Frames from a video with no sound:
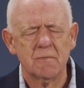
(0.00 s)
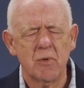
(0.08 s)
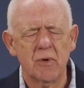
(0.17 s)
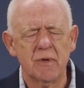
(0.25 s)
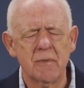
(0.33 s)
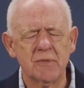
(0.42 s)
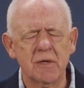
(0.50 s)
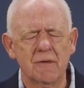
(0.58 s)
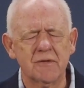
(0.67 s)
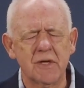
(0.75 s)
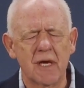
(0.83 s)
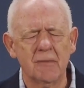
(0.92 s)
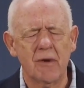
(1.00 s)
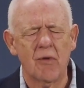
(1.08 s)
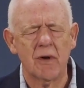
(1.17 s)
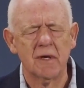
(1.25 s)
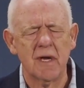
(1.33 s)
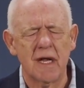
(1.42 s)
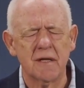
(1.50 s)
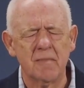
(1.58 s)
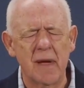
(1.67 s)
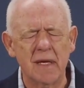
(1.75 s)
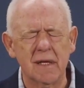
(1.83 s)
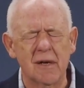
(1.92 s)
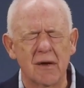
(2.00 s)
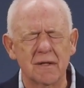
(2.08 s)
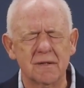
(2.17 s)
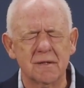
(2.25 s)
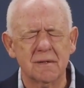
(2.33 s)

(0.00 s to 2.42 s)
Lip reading: Booth himself said, we want another Pentecost.